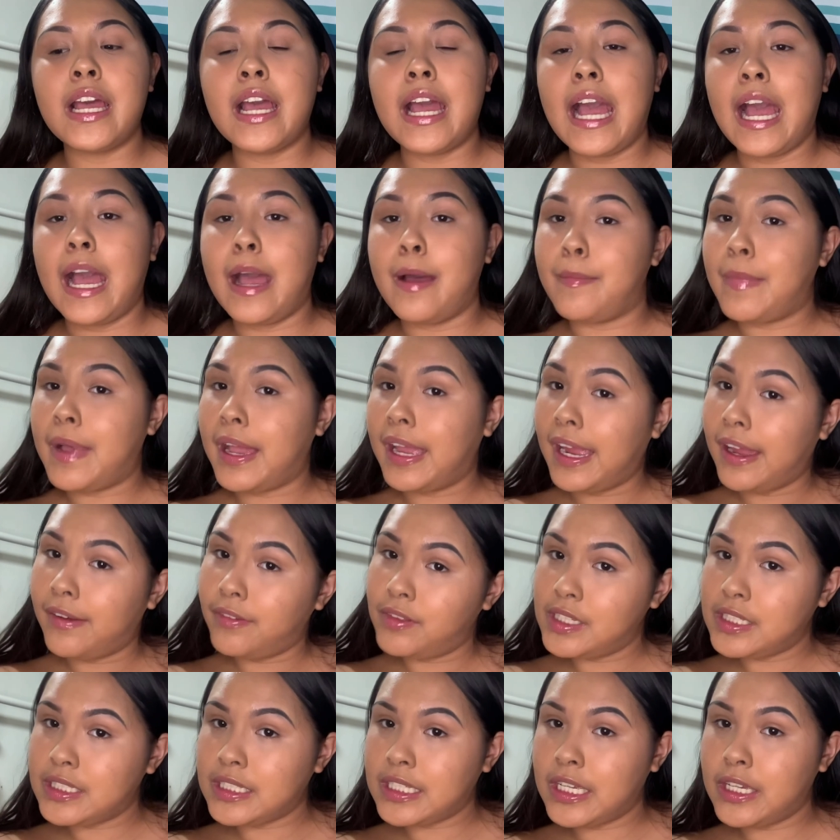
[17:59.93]
I might have the
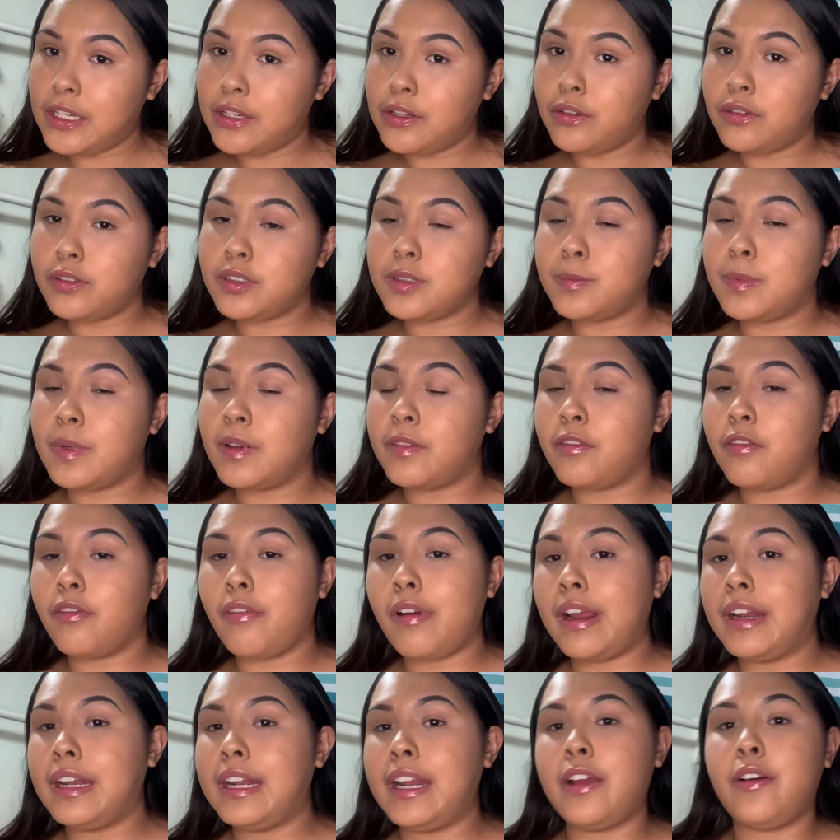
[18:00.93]
skills, but for right
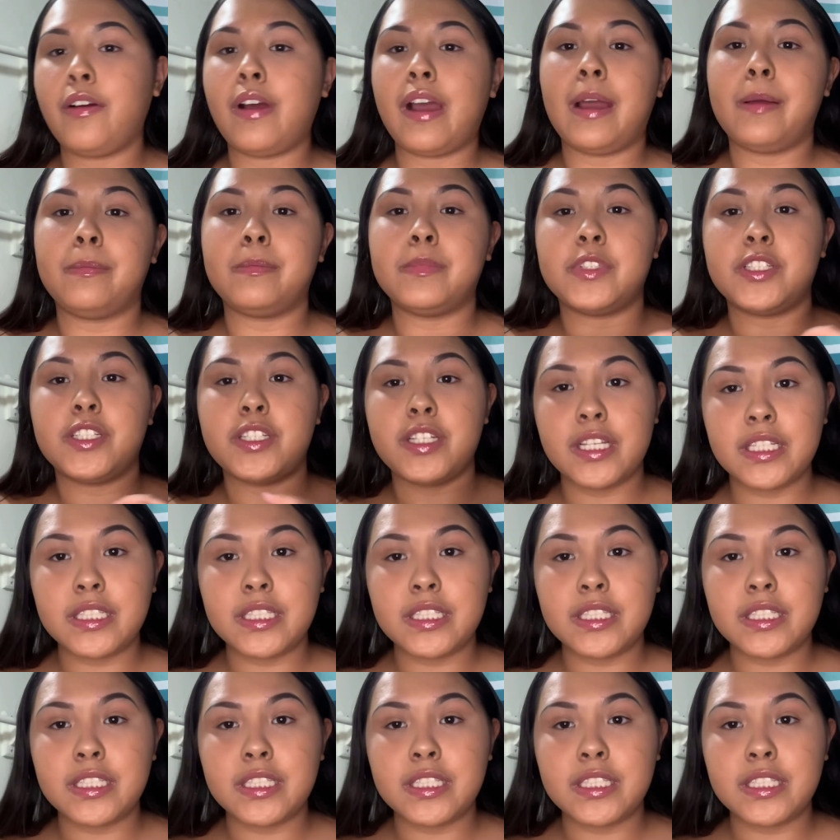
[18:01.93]
now I'm just